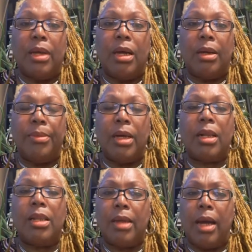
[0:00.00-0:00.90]
um, a
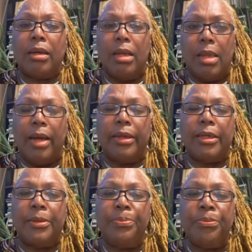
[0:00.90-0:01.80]
colon-
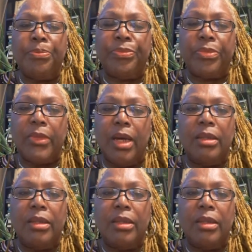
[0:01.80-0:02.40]
colonic. I